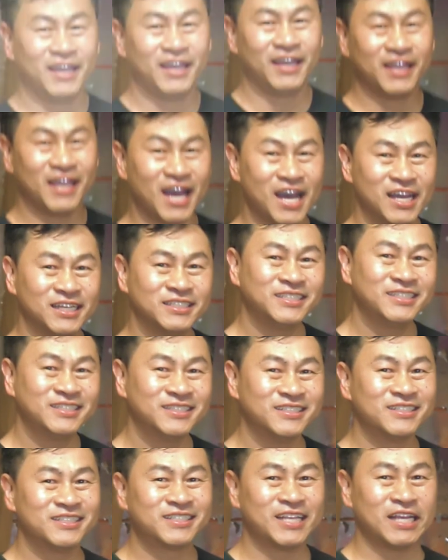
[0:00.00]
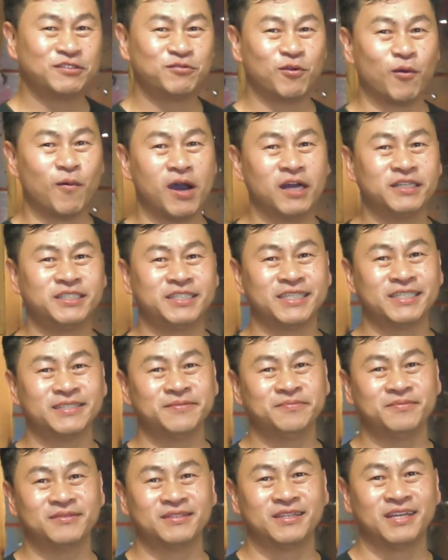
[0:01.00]
Hey guys, thanks for watching.
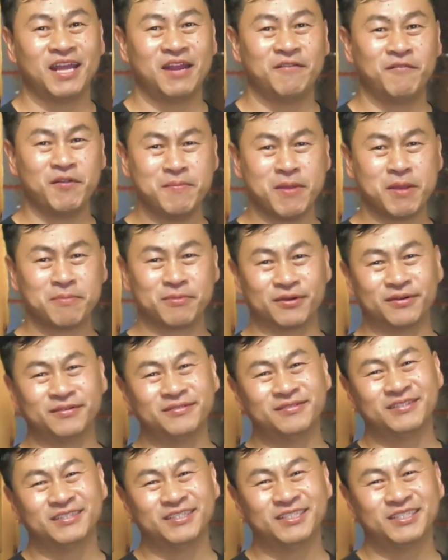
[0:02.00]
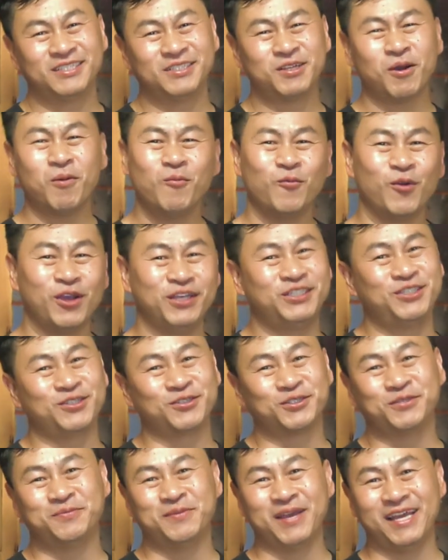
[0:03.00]
And remember, don't waste
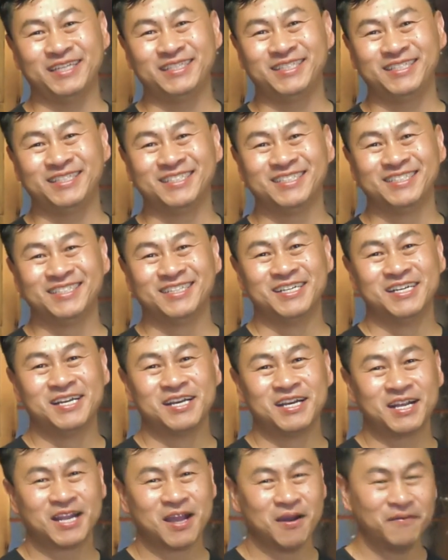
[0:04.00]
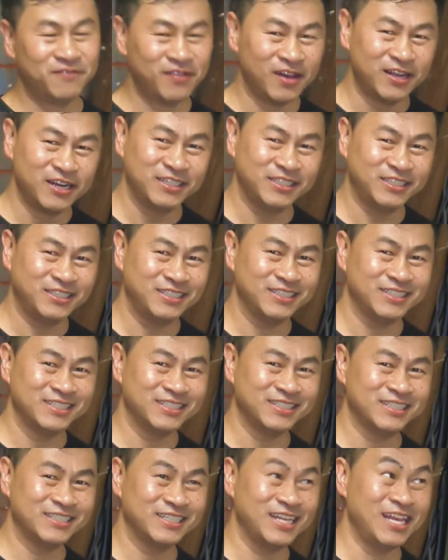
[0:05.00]
your space. Come find us
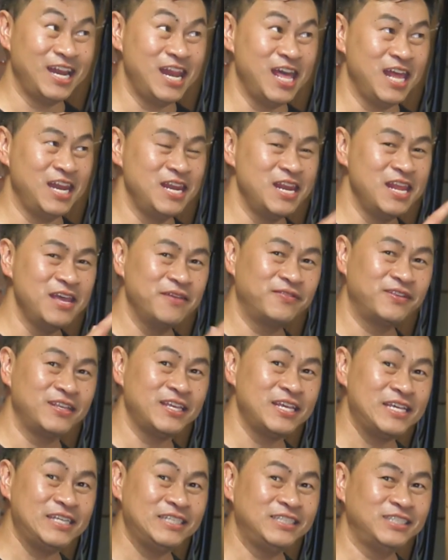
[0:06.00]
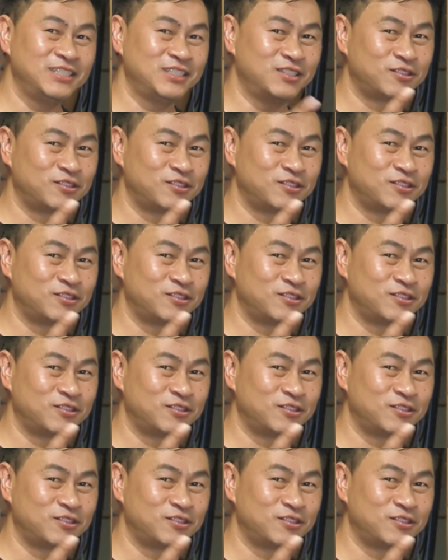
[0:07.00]
and let Lifteeze